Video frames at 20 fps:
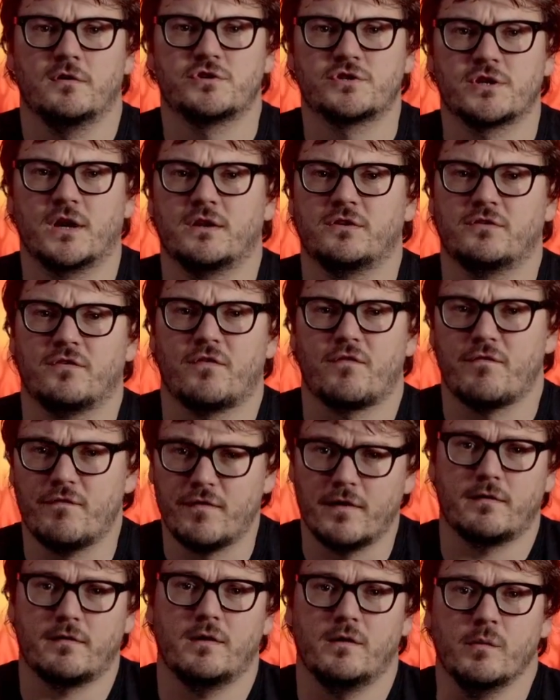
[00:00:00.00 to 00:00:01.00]
shines
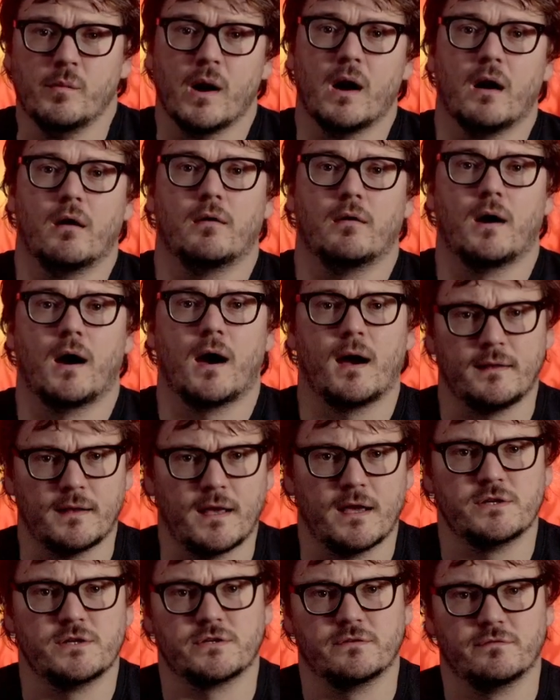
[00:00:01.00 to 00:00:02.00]
very well on
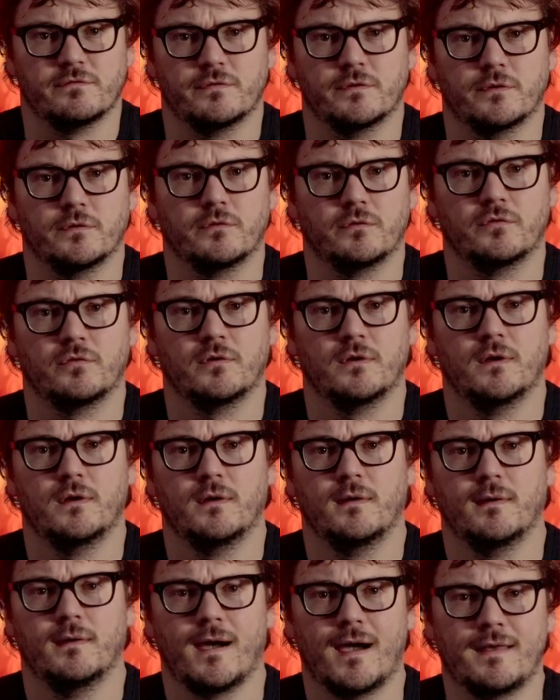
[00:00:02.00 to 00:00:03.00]
Asian foods.
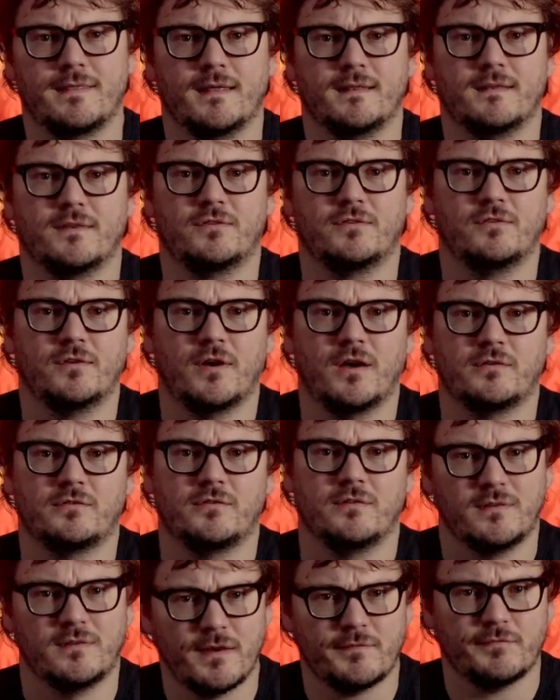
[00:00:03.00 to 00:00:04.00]
I think this sauce
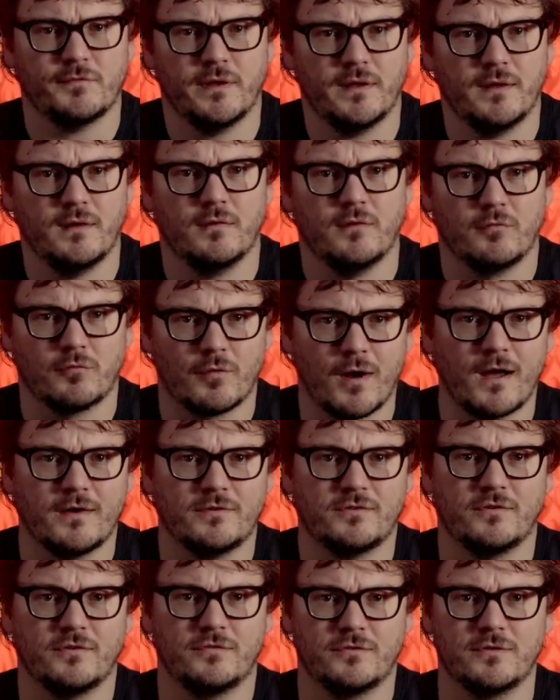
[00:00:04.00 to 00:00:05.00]
definitely
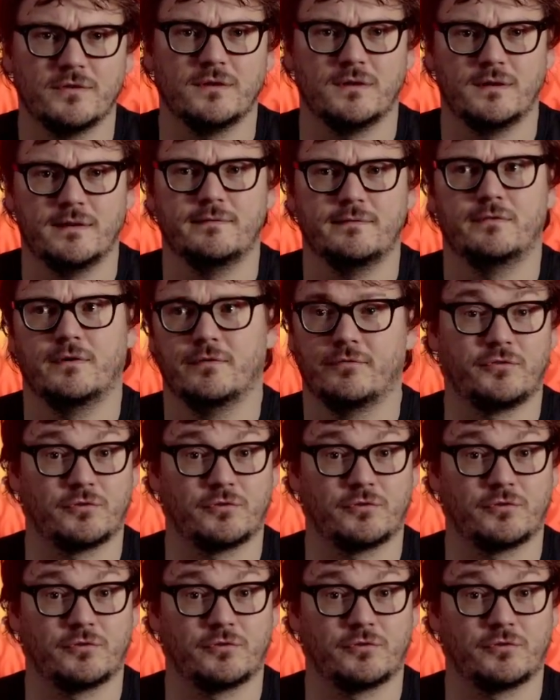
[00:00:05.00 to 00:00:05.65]
rises to the level of